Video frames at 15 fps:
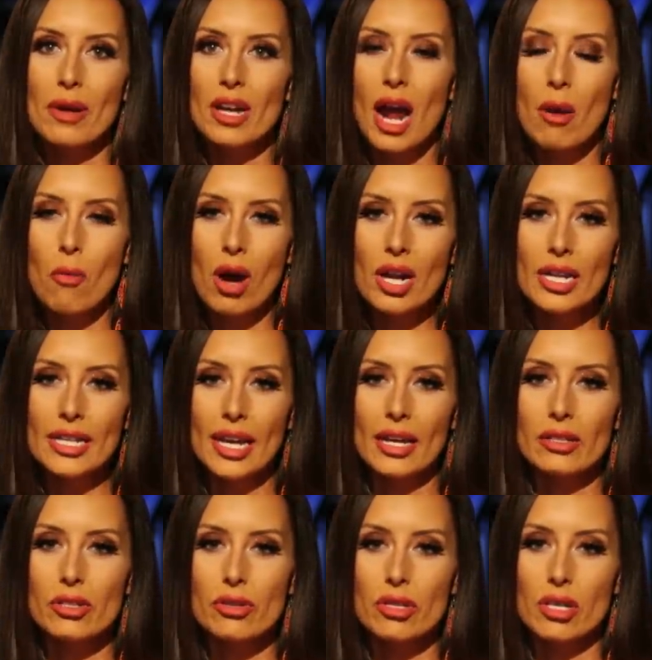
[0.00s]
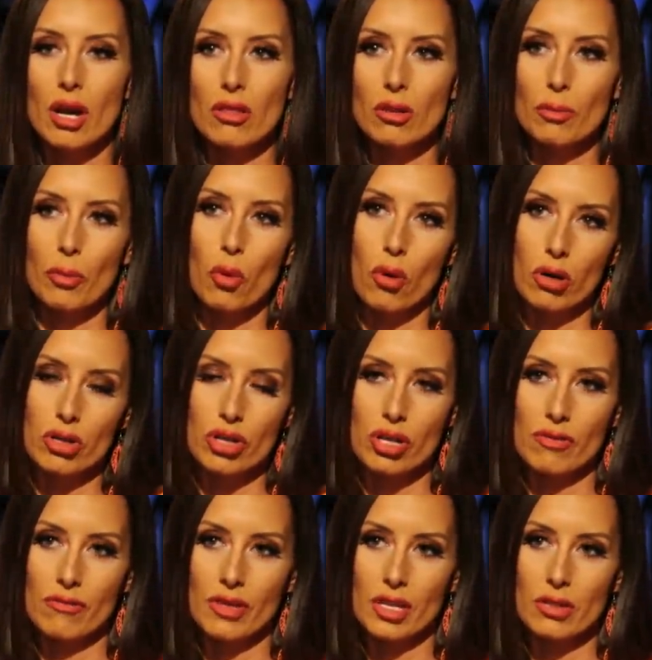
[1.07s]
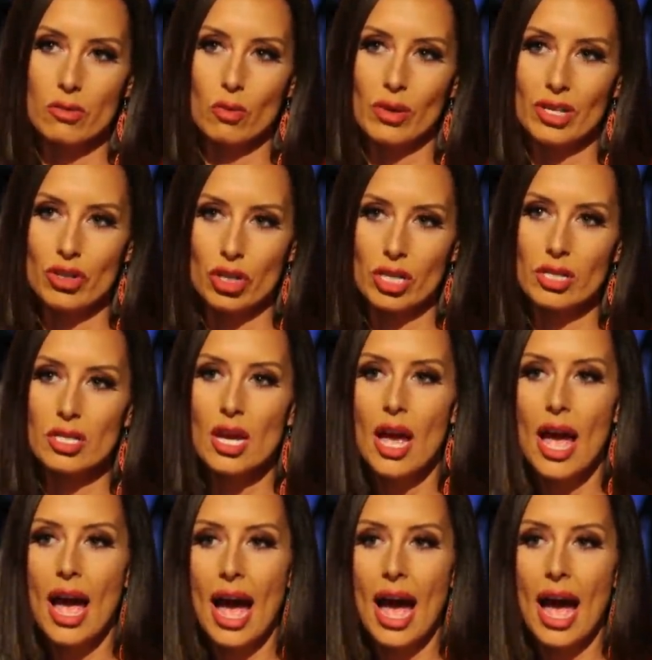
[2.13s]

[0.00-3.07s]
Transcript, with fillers: But I want to get to the other portion of this, which is